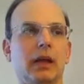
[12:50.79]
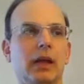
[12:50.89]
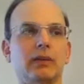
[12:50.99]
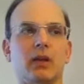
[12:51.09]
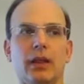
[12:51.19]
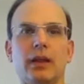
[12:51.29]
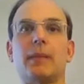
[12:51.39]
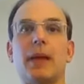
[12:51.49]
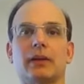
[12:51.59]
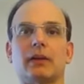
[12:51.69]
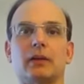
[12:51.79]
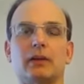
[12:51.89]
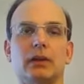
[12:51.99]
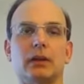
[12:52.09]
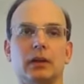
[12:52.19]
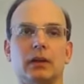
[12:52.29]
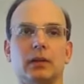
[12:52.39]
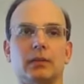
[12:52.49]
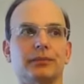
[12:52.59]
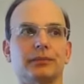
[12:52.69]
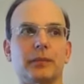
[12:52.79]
that's all that mattered um,